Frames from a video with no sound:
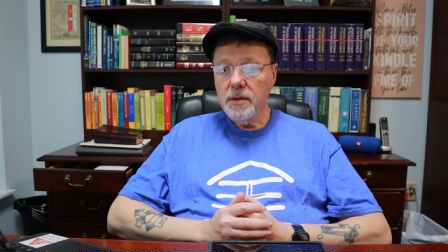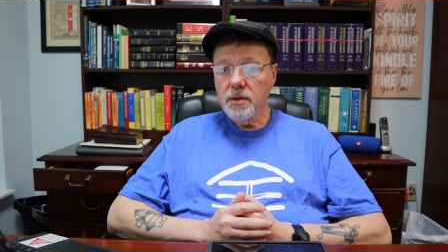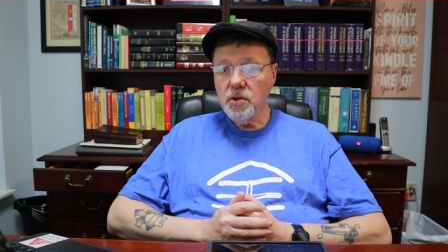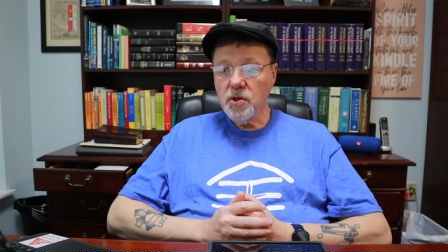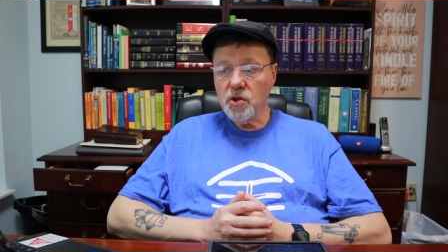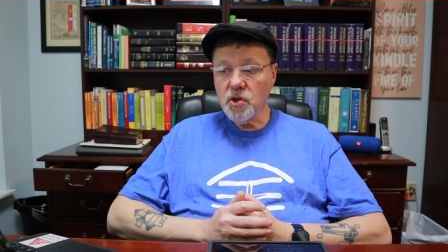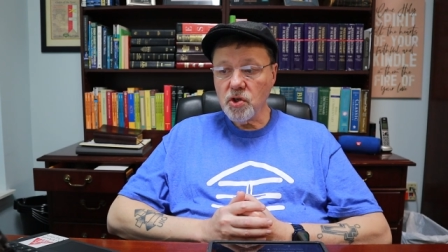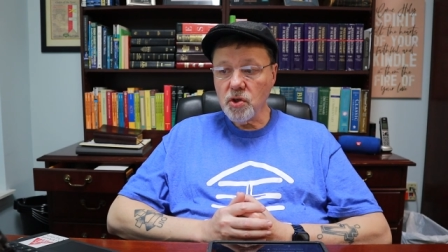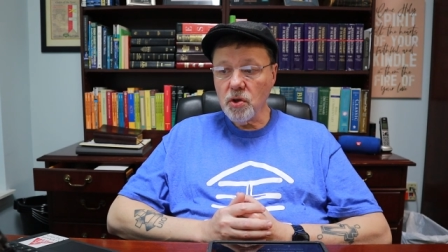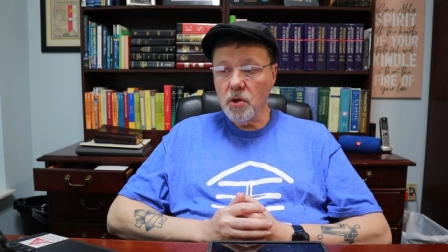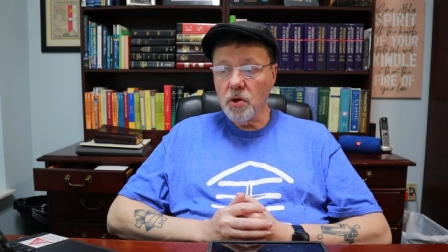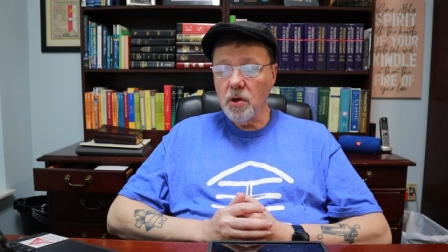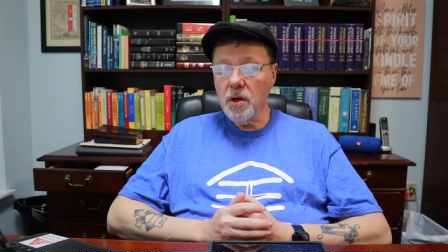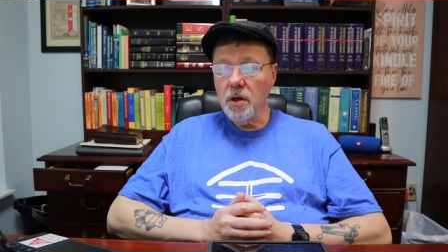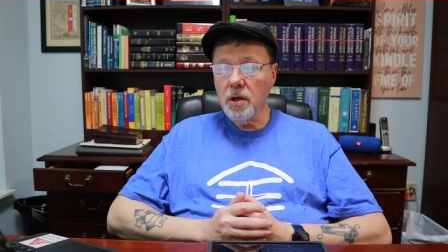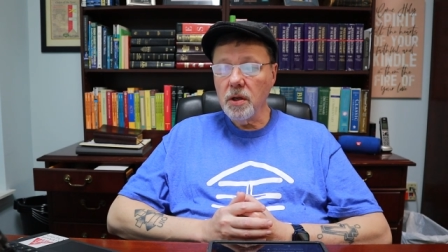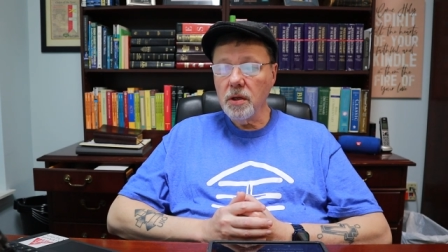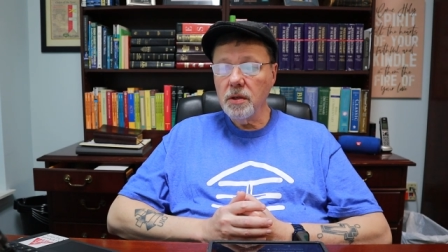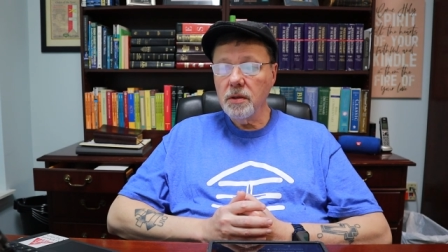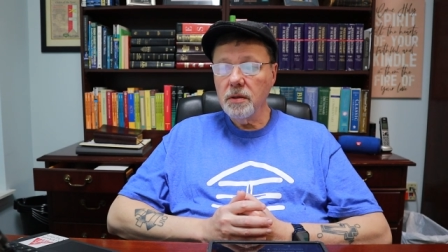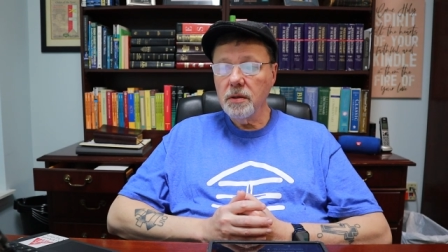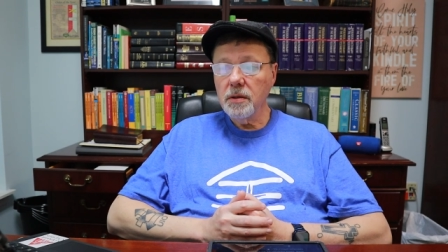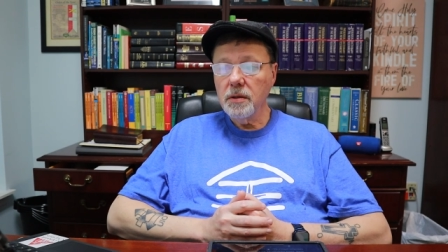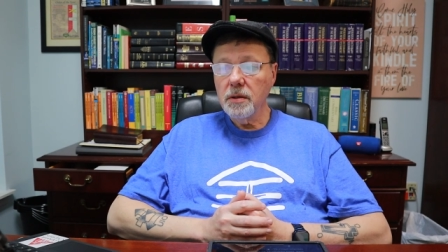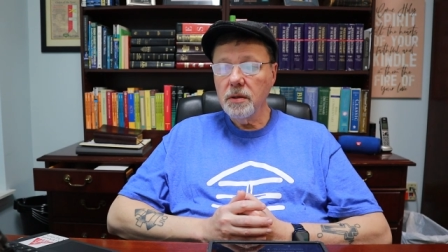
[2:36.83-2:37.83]

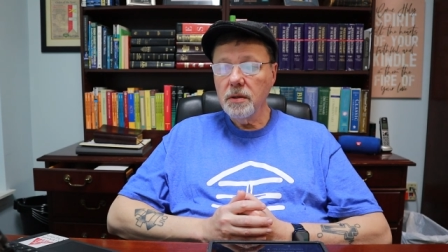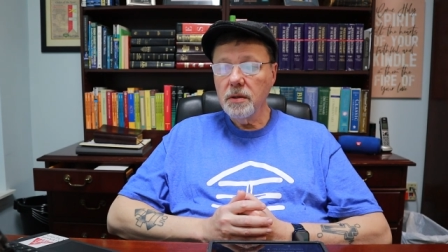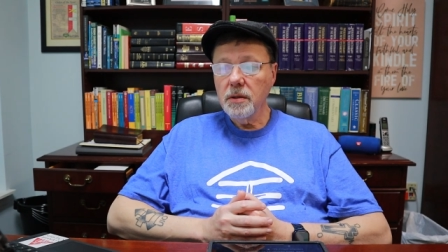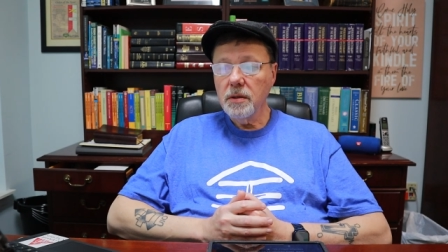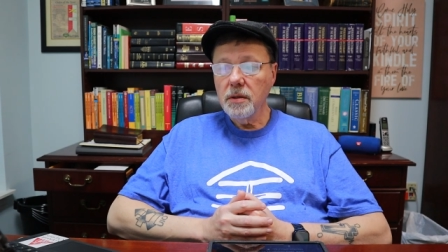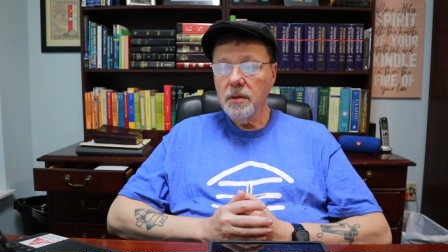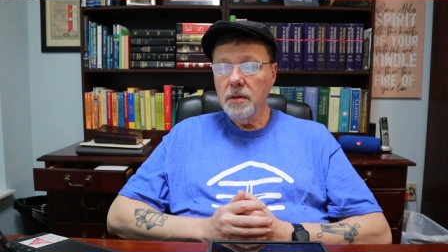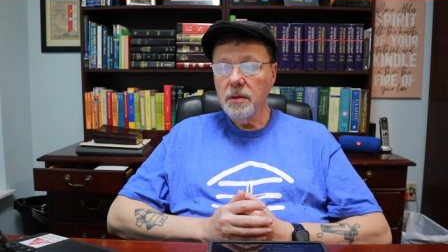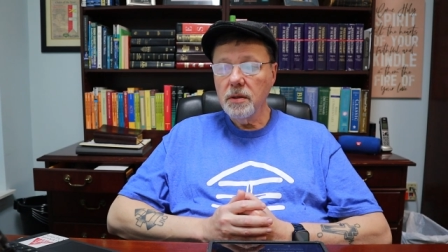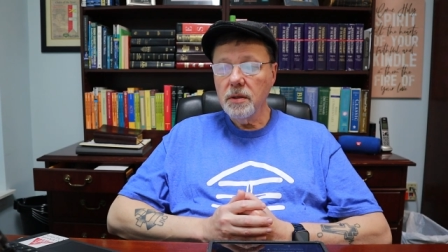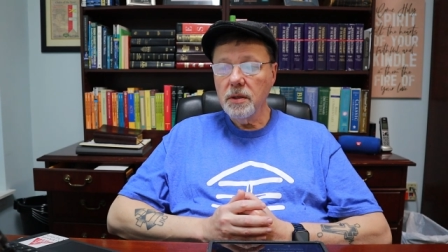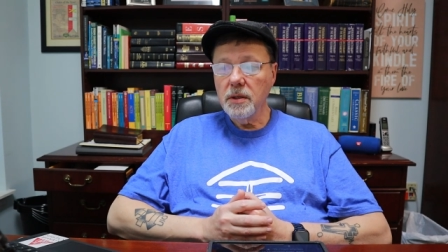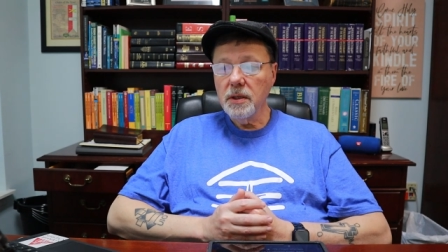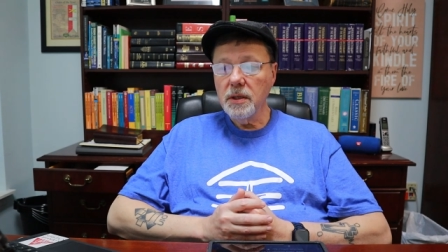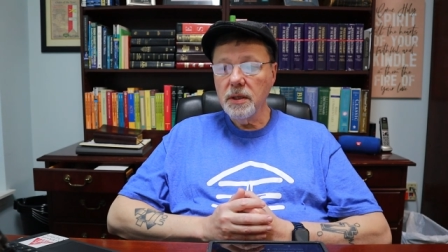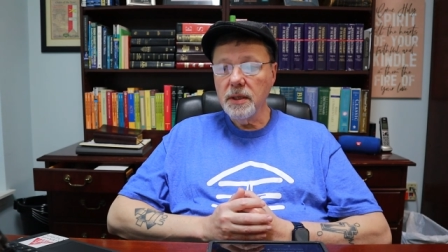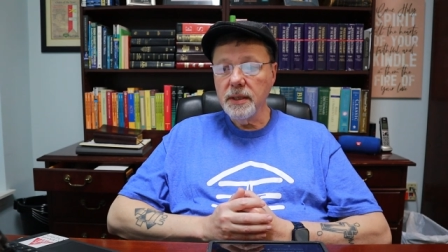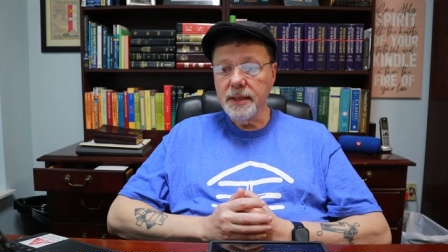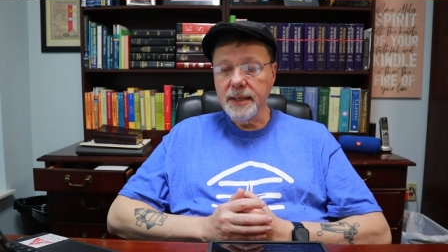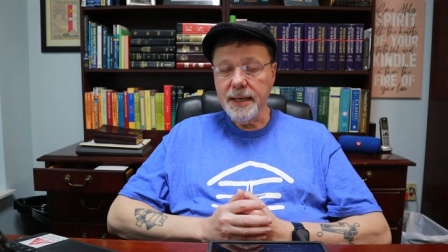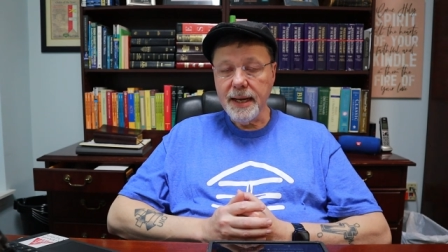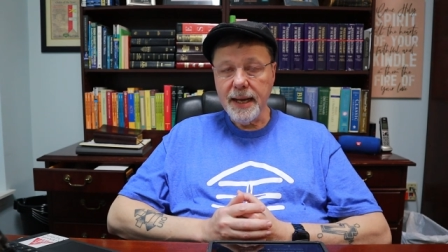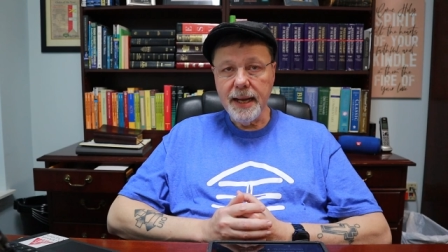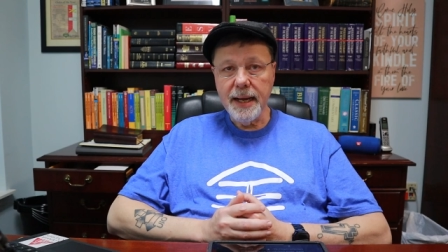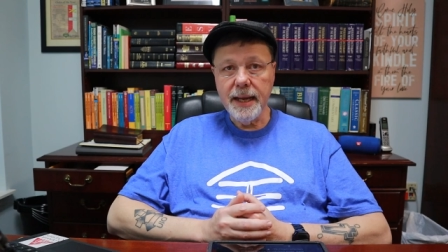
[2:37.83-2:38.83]
Saul
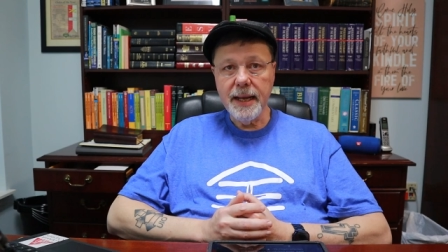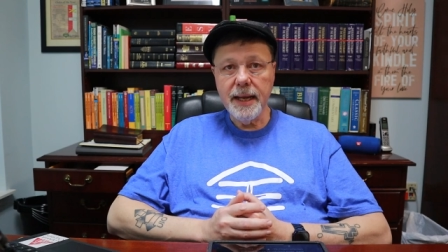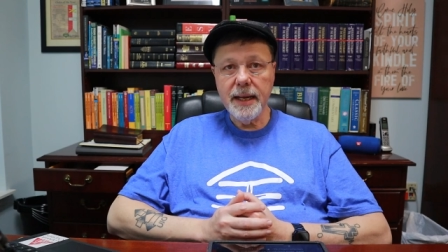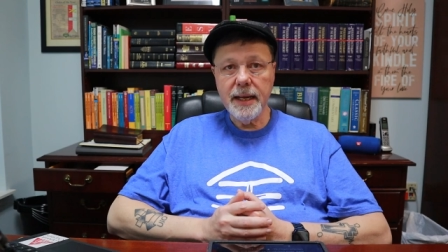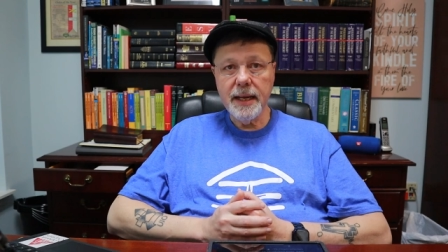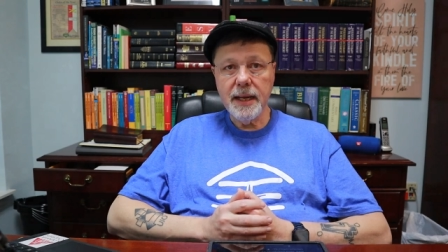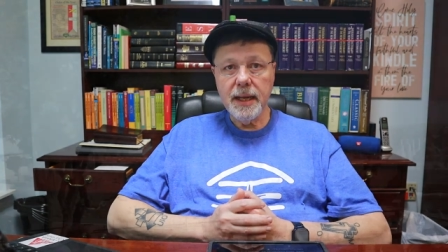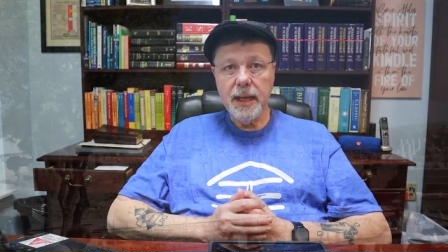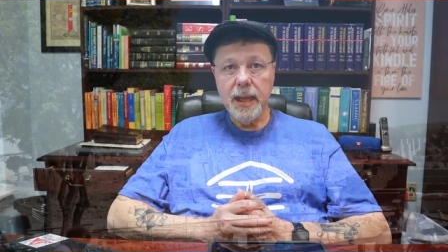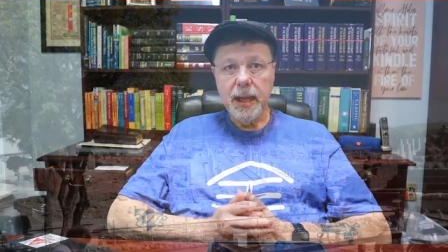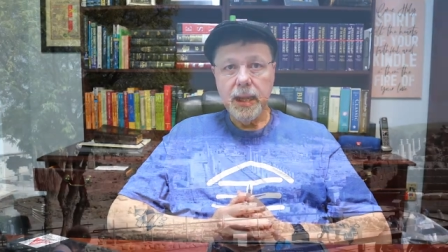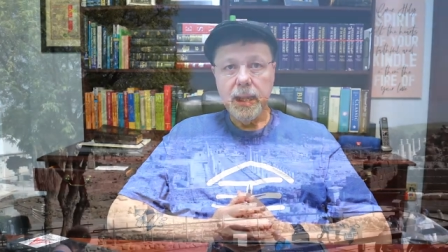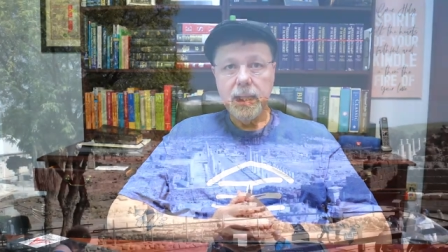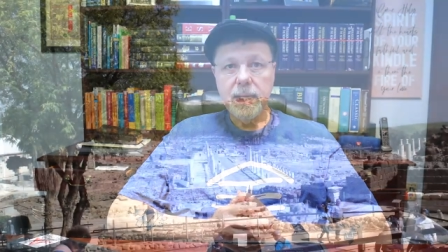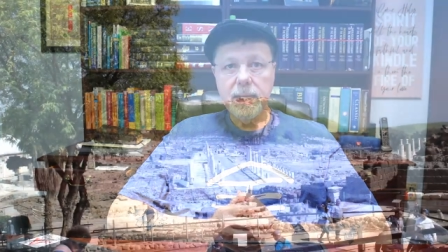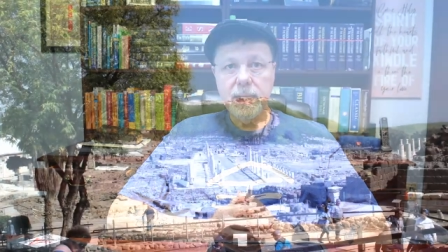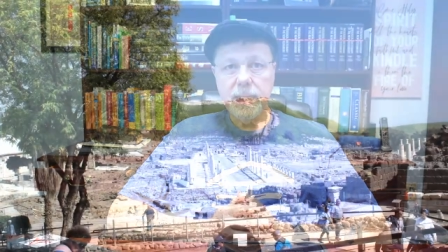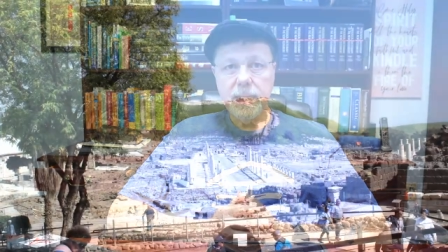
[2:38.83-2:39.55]
dying on